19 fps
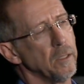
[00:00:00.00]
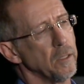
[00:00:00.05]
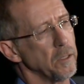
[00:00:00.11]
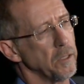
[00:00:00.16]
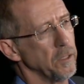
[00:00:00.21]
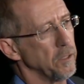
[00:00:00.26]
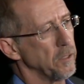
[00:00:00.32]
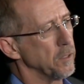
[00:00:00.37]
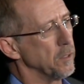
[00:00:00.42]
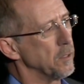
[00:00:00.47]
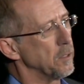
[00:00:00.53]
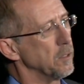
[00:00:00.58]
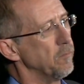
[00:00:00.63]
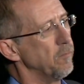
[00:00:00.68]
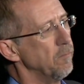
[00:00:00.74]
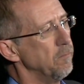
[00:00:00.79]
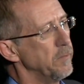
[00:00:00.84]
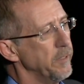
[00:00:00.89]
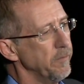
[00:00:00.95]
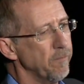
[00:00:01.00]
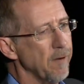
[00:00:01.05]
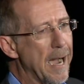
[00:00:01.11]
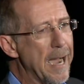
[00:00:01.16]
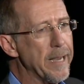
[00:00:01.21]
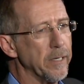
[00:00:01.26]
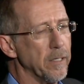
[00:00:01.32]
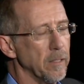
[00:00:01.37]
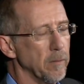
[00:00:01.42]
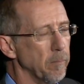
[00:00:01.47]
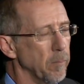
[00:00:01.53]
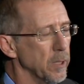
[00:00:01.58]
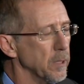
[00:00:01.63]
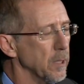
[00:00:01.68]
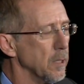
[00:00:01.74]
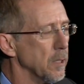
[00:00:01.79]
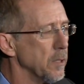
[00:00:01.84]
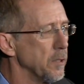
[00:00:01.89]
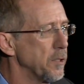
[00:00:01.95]
not just divided, but
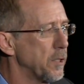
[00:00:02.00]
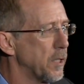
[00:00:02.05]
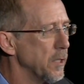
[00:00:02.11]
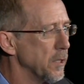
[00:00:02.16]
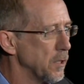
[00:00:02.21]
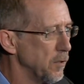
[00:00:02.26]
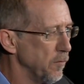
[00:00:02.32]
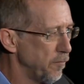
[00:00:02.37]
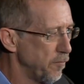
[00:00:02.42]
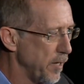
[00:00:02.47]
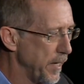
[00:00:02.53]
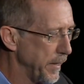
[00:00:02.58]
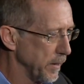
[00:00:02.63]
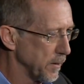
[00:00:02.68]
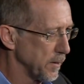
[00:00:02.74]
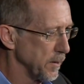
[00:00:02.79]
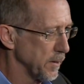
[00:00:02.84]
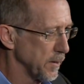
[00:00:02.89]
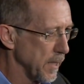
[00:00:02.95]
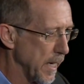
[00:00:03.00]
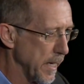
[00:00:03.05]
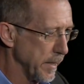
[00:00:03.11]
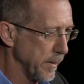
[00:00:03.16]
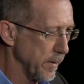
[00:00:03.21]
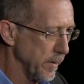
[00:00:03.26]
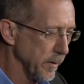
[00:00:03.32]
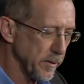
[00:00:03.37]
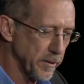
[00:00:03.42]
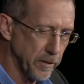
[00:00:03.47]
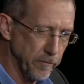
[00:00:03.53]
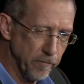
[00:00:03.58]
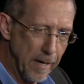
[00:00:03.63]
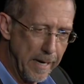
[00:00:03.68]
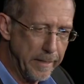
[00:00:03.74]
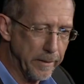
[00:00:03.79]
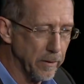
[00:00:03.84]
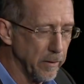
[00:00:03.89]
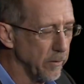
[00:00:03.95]
a schizophrenic society. It's
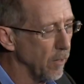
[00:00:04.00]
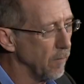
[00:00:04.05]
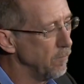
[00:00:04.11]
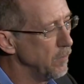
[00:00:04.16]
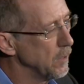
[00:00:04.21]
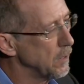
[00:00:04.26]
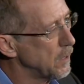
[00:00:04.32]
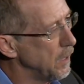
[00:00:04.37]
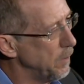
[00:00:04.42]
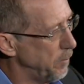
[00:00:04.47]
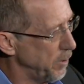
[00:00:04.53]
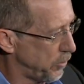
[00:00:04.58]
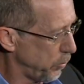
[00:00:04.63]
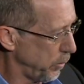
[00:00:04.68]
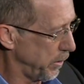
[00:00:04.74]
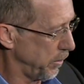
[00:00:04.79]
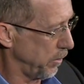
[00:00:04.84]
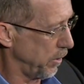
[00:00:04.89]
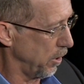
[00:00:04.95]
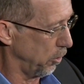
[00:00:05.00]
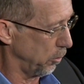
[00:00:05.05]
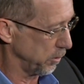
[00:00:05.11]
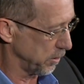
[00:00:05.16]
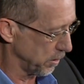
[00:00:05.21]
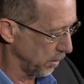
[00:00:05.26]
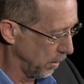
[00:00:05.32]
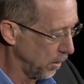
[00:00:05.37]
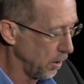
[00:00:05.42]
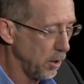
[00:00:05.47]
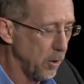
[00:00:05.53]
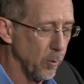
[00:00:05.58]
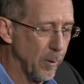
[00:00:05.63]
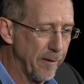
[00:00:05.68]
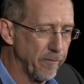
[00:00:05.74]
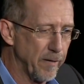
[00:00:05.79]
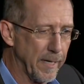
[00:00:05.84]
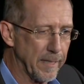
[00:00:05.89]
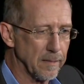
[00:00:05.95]
divided, obviously, between those who
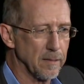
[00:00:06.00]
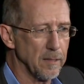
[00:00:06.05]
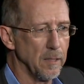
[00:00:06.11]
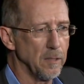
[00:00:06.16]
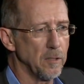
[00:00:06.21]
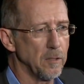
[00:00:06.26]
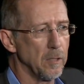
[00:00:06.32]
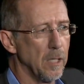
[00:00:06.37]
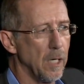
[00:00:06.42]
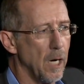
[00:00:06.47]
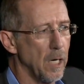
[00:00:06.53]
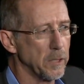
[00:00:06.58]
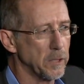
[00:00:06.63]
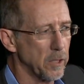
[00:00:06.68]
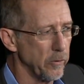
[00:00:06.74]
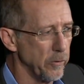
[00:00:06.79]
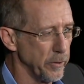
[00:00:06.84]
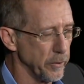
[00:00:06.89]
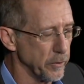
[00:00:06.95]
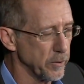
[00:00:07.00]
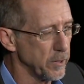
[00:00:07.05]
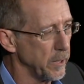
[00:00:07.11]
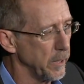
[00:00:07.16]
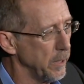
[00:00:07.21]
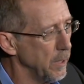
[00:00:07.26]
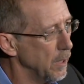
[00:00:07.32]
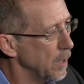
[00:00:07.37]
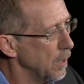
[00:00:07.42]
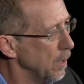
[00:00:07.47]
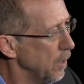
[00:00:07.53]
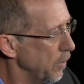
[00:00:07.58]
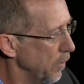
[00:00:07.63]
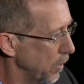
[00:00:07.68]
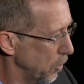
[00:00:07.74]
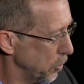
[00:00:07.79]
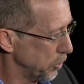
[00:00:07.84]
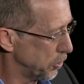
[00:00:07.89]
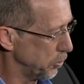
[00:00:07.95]
have access to hard currency and
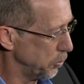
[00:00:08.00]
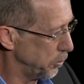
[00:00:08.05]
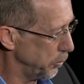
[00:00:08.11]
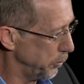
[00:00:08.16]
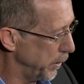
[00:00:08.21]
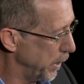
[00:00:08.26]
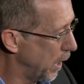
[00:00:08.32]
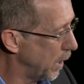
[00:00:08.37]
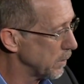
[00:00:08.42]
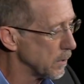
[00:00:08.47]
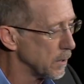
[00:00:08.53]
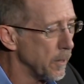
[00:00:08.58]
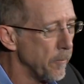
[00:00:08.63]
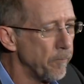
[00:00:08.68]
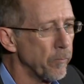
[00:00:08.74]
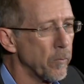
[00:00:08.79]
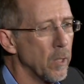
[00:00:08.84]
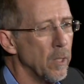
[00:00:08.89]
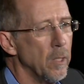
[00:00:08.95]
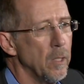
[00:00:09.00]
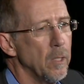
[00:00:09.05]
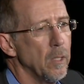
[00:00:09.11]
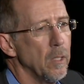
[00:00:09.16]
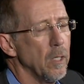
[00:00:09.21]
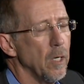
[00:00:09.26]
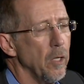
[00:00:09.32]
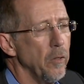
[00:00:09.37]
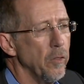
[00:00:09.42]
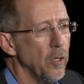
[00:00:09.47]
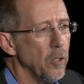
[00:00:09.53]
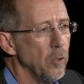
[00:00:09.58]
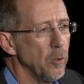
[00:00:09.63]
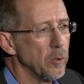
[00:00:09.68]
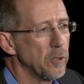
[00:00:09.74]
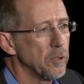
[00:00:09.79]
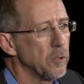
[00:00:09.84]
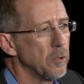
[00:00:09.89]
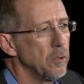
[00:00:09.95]
those who do not, and
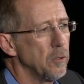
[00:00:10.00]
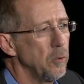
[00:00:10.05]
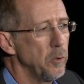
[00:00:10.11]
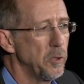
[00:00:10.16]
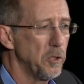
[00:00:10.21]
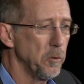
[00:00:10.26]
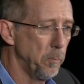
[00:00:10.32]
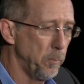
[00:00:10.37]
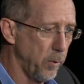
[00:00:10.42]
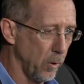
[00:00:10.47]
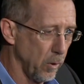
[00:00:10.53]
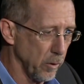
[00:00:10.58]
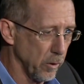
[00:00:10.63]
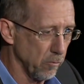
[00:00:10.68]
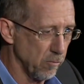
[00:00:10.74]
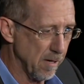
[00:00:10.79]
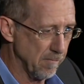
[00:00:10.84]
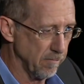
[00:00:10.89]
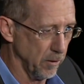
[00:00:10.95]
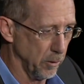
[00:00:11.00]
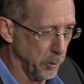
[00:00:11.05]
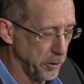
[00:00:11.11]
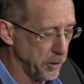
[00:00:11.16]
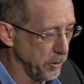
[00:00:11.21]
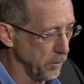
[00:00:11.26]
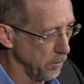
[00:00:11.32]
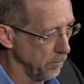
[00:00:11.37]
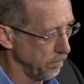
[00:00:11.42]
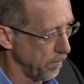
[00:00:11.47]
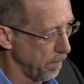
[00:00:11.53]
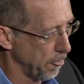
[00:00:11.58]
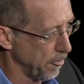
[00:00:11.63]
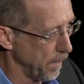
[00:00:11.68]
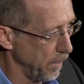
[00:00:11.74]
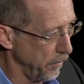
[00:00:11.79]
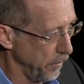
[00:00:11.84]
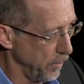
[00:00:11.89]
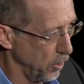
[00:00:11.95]
those who support the revolution
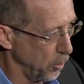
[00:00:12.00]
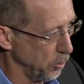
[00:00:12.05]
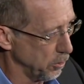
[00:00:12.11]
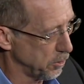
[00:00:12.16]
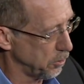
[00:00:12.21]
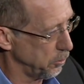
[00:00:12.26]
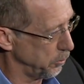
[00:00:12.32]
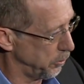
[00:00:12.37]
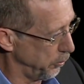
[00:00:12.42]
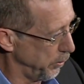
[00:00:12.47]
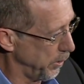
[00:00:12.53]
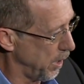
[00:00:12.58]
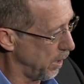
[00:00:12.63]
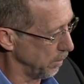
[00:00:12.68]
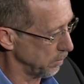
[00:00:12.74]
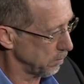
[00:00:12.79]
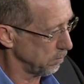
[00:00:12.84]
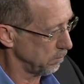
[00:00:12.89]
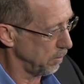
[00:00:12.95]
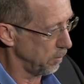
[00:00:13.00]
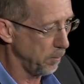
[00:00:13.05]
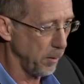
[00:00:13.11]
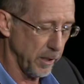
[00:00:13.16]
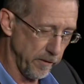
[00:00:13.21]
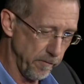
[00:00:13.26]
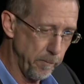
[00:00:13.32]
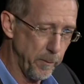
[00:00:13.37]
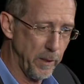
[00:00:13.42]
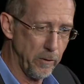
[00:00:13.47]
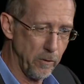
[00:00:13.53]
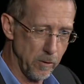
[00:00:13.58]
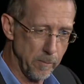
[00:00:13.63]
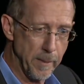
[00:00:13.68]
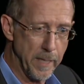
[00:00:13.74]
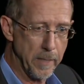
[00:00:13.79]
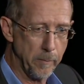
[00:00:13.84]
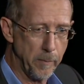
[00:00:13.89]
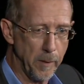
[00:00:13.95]
and those who do not. And believe me, there are
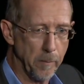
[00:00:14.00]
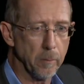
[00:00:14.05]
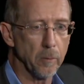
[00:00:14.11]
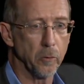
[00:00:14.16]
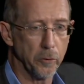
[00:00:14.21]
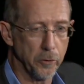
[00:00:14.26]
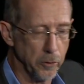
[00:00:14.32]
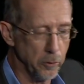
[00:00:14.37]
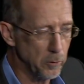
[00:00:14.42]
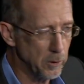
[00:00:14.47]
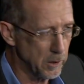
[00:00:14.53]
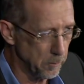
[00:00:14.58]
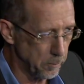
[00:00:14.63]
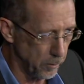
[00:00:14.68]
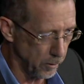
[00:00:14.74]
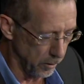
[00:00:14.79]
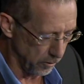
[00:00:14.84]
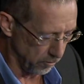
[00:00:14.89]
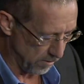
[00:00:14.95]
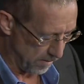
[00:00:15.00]
many people who do support the